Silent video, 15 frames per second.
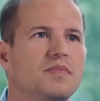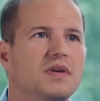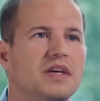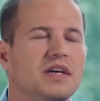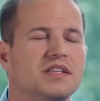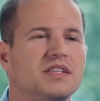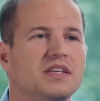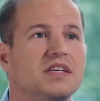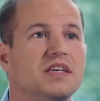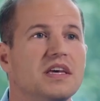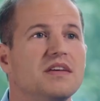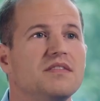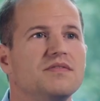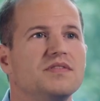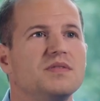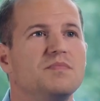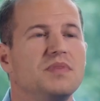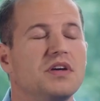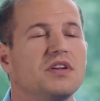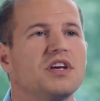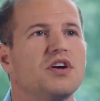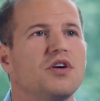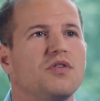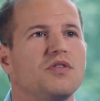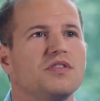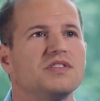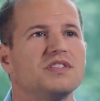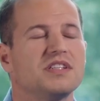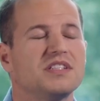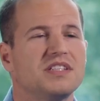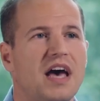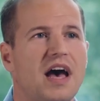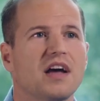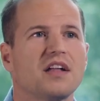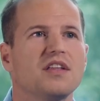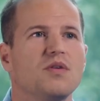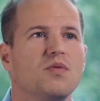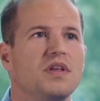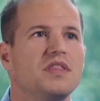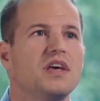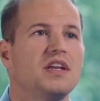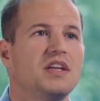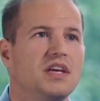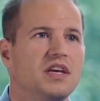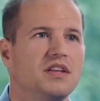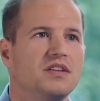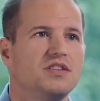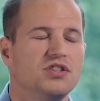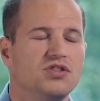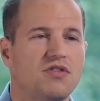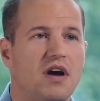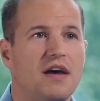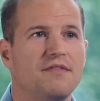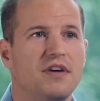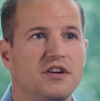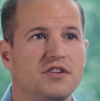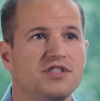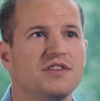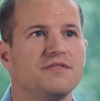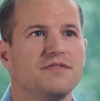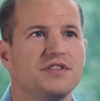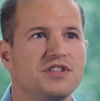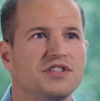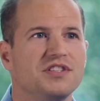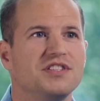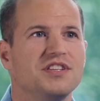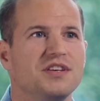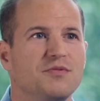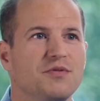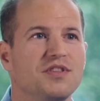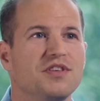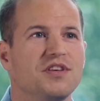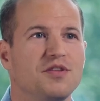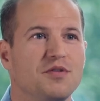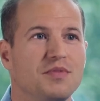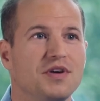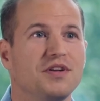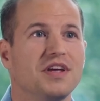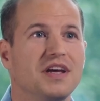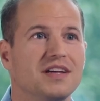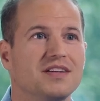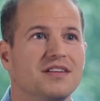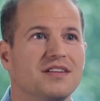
because it gives building owners exactly what they need to drive energy efficiency within their building.